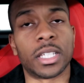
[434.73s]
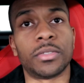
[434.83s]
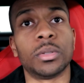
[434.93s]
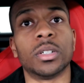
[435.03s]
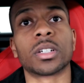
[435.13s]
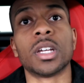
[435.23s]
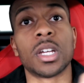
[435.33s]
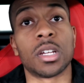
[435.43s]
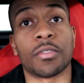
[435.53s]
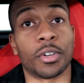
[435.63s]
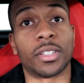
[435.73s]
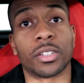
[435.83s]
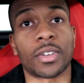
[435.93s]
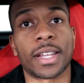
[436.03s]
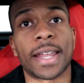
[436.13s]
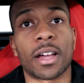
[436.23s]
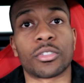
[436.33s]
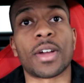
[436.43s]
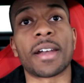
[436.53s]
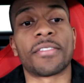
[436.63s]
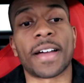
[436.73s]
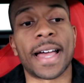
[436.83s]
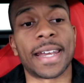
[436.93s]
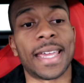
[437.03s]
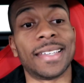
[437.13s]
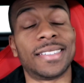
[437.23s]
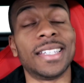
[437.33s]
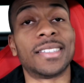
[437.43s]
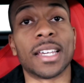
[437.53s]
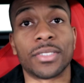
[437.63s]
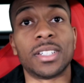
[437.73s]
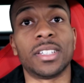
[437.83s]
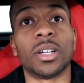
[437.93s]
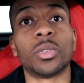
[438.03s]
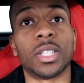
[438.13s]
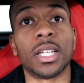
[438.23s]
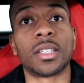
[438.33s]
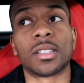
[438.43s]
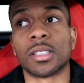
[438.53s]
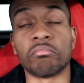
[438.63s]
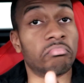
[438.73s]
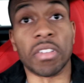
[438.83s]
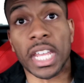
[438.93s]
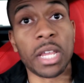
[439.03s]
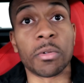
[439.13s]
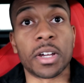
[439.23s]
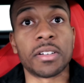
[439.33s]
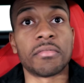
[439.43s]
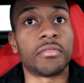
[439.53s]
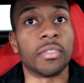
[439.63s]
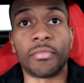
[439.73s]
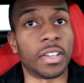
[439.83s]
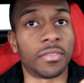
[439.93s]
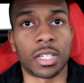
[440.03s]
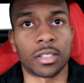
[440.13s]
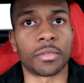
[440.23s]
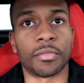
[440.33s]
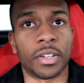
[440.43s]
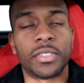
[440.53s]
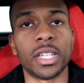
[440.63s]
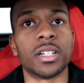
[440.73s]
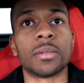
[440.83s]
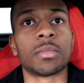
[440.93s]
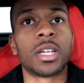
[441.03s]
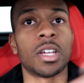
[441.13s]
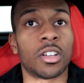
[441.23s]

If you look, for instance, right now, try to find a C7 Z06, anyone from 50, because they're from 15 up.